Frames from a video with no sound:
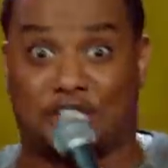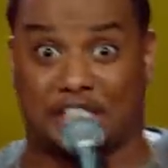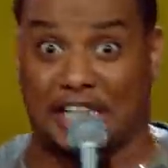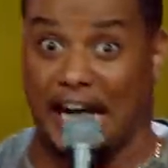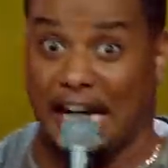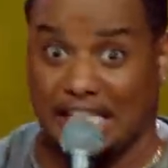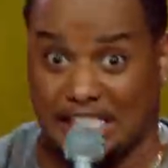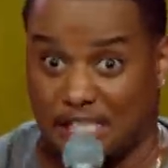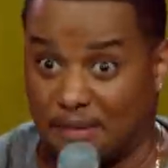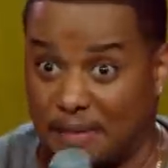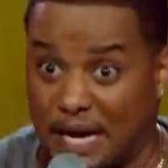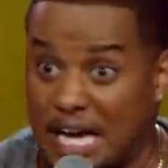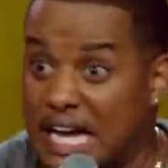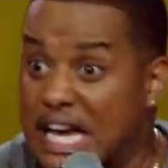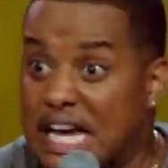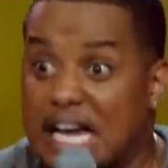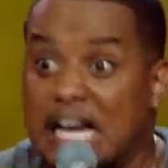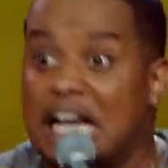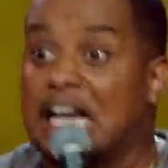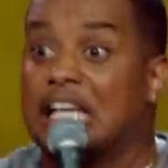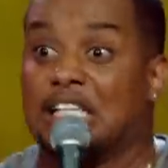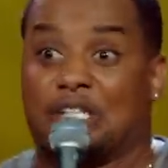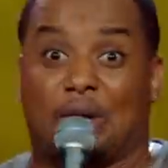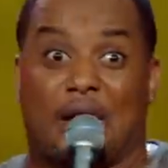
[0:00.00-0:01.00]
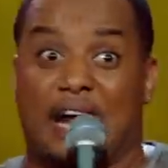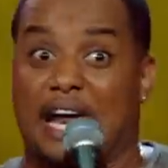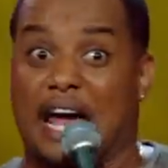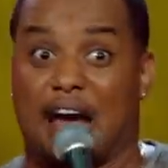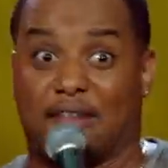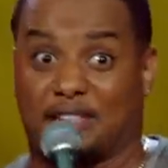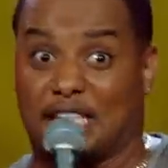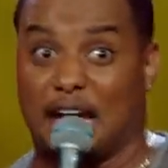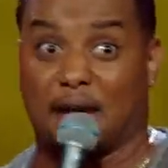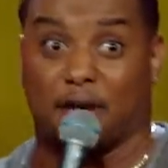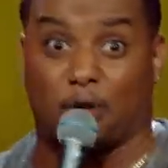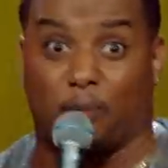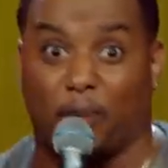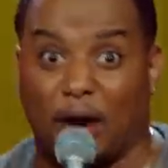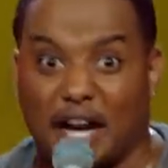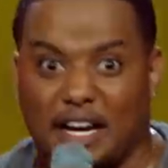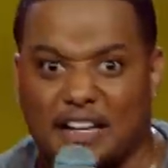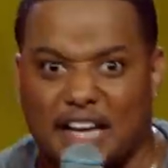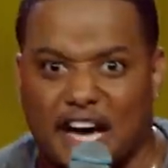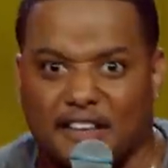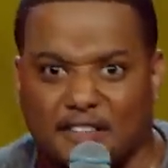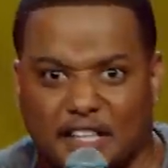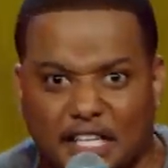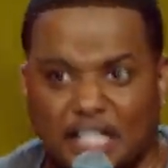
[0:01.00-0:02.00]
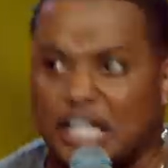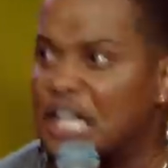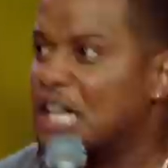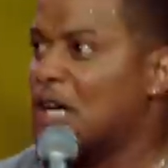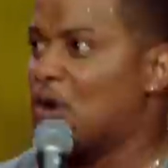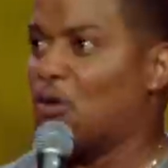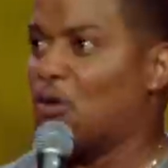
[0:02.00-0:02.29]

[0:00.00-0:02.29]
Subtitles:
was chasing me, so I didn't have time to bring nothing.